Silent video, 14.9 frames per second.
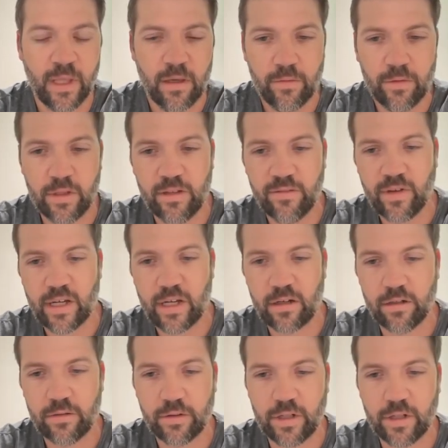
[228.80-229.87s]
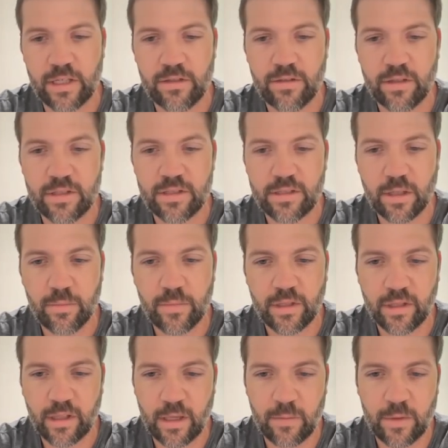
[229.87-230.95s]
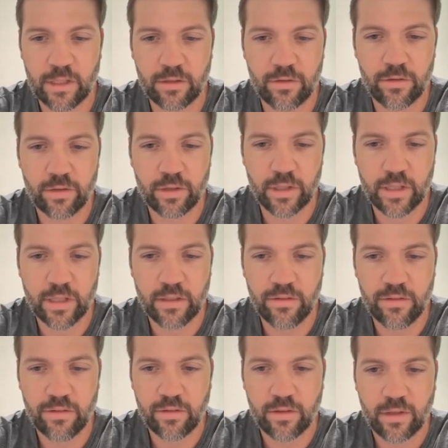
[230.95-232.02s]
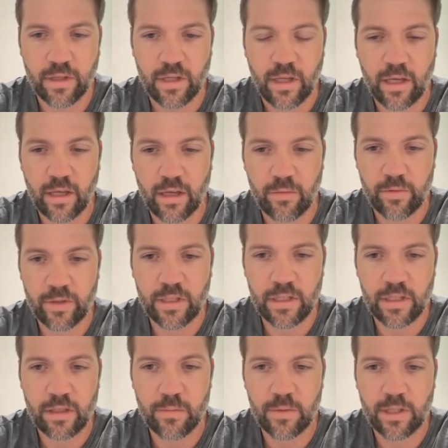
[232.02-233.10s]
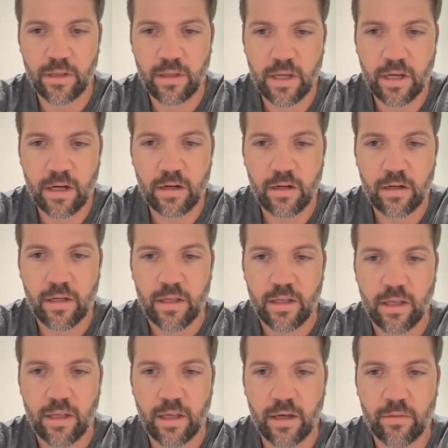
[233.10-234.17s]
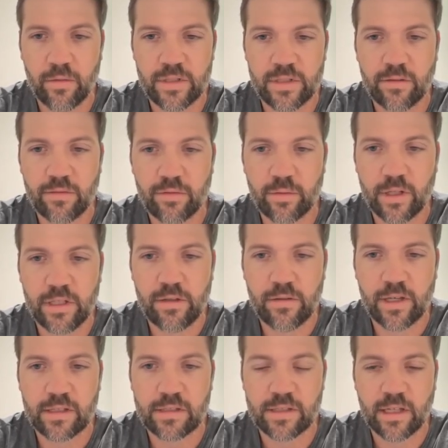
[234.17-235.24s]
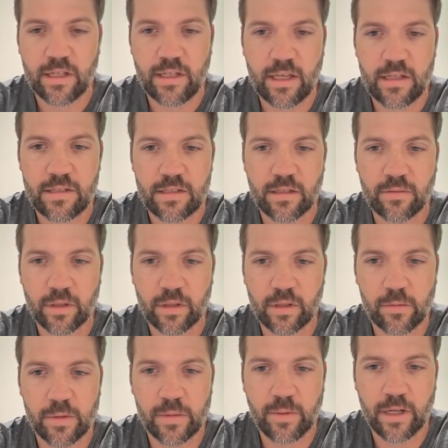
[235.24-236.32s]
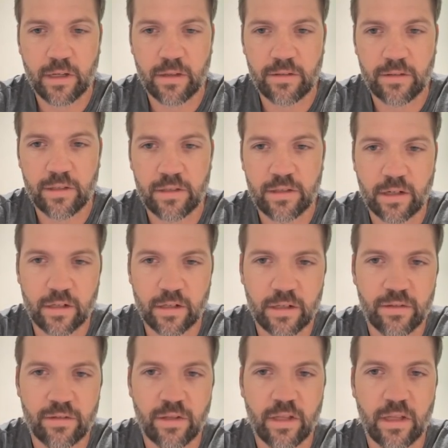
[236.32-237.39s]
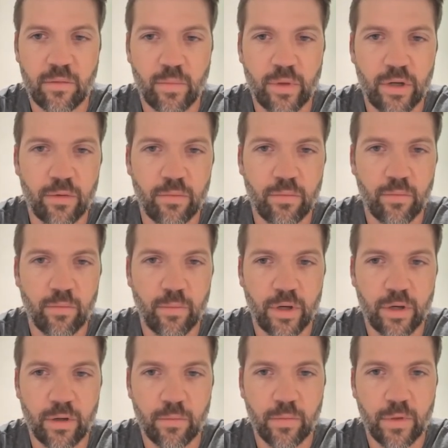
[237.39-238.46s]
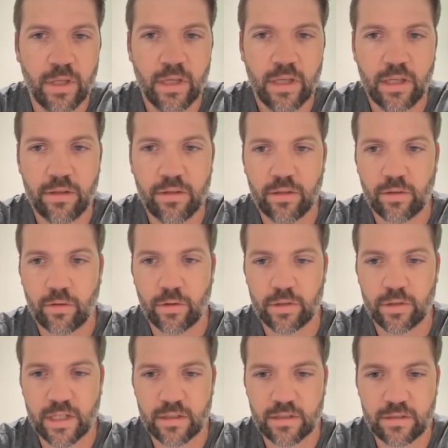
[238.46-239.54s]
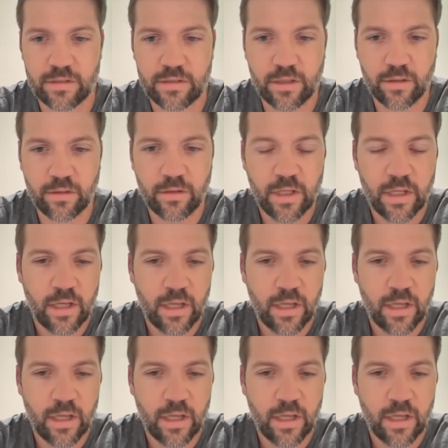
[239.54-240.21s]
We then fire over into the subthalamic nucleus. We inhibit there, which gives way to excitation of the globus pallidus internus, and then boom, boom, into the cortex. And so